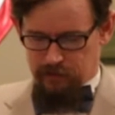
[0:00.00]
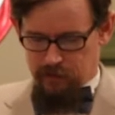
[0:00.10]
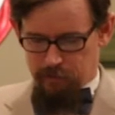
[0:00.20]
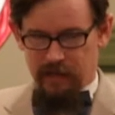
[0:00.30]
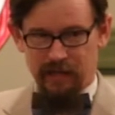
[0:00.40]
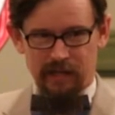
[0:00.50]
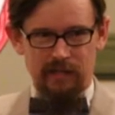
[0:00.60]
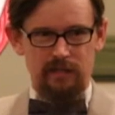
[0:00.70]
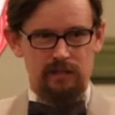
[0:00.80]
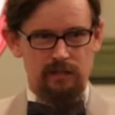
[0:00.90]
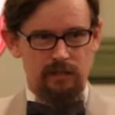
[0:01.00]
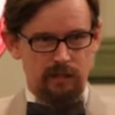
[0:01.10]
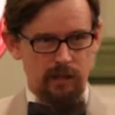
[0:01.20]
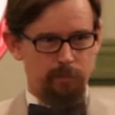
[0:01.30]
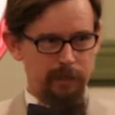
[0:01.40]
in my hands
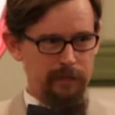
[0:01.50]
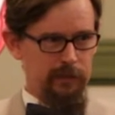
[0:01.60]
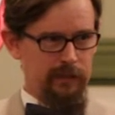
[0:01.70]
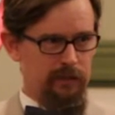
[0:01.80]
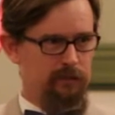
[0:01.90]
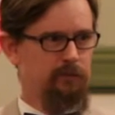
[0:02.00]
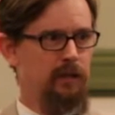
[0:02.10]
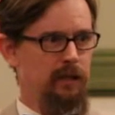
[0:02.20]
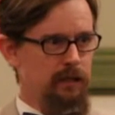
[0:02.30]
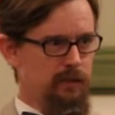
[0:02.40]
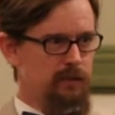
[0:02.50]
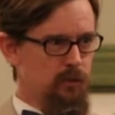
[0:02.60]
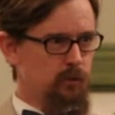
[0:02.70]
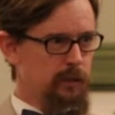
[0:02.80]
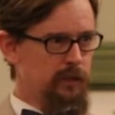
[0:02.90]
a baby, this
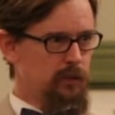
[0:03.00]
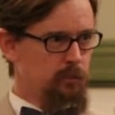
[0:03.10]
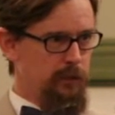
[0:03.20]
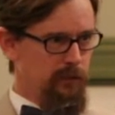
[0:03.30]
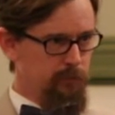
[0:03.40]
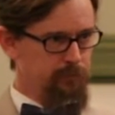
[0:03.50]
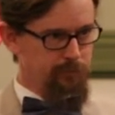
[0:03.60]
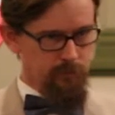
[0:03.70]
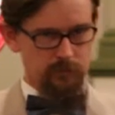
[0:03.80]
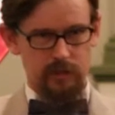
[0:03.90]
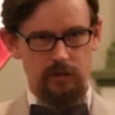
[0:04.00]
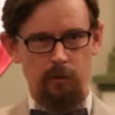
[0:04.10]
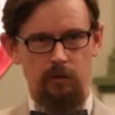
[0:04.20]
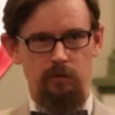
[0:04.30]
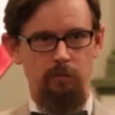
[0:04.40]
little bitty human, this
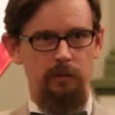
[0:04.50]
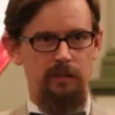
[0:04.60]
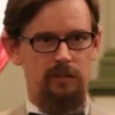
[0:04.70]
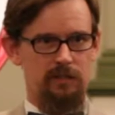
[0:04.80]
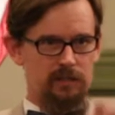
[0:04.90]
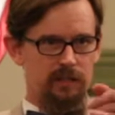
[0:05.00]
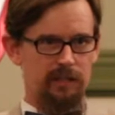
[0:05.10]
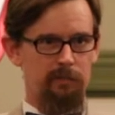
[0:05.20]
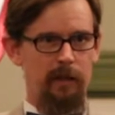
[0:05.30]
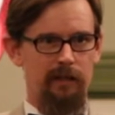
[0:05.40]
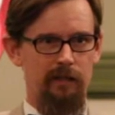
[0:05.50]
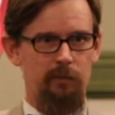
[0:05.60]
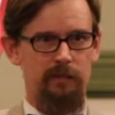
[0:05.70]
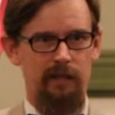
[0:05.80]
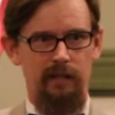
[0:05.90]
small human, and she's sitting in the back now
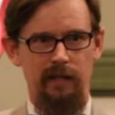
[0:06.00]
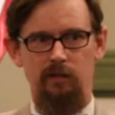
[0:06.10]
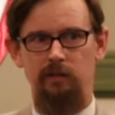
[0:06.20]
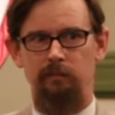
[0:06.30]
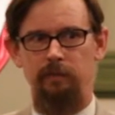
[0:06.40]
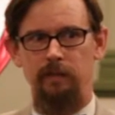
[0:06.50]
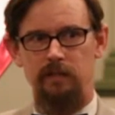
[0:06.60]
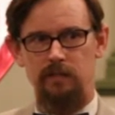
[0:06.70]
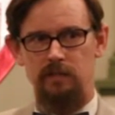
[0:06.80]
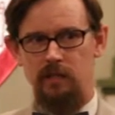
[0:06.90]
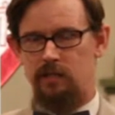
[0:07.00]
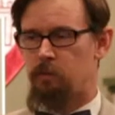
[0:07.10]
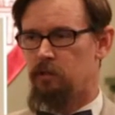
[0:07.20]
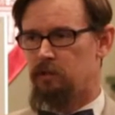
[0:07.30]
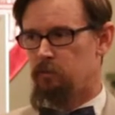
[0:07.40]
with that hat on. She's not as
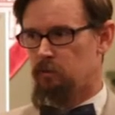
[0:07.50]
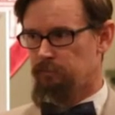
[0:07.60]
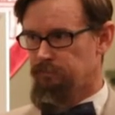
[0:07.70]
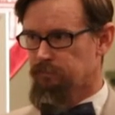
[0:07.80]
small anymore.